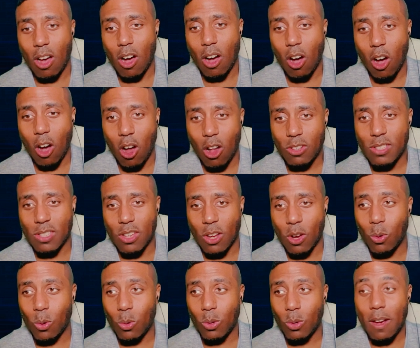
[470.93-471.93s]

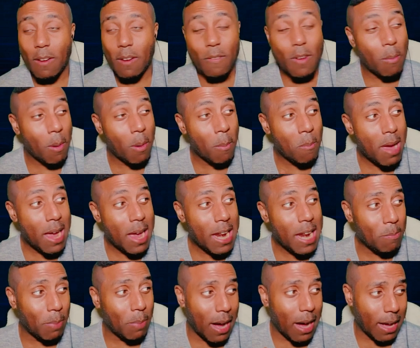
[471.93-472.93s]
Also, from a mini
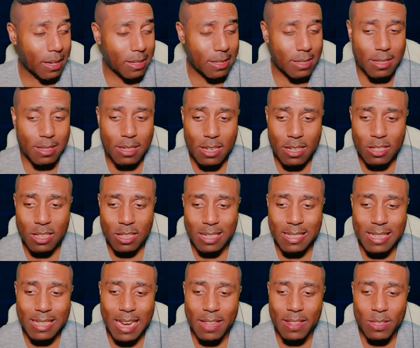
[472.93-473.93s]
box, so let's
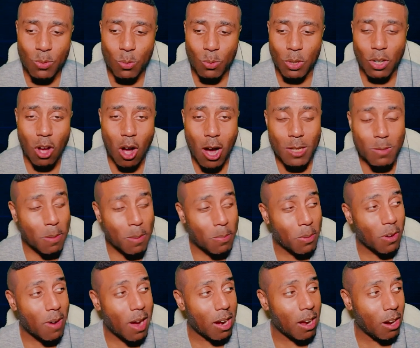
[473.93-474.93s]
say this one cost people
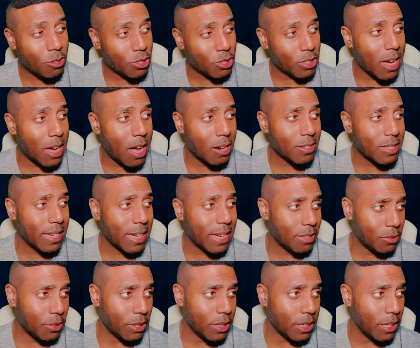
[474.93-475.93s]
around $100 to get
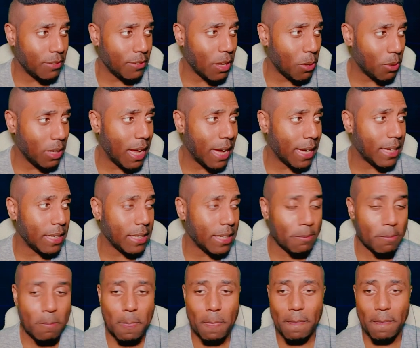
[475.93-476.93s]
3, if they were lucky.
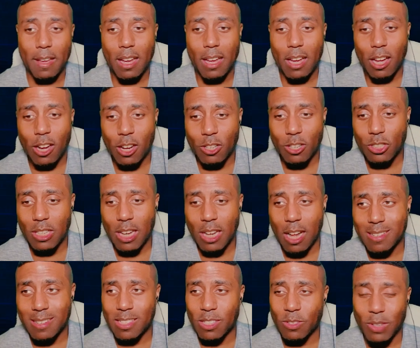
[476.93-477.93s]

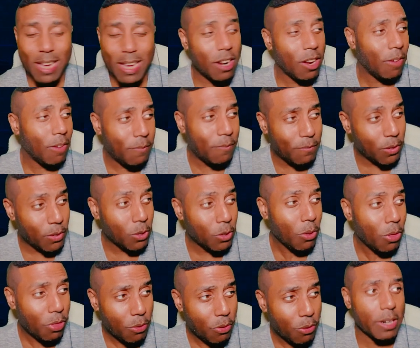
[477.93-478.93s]
$100 to get full
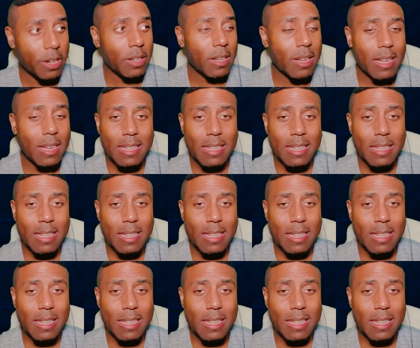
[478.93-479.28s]
3.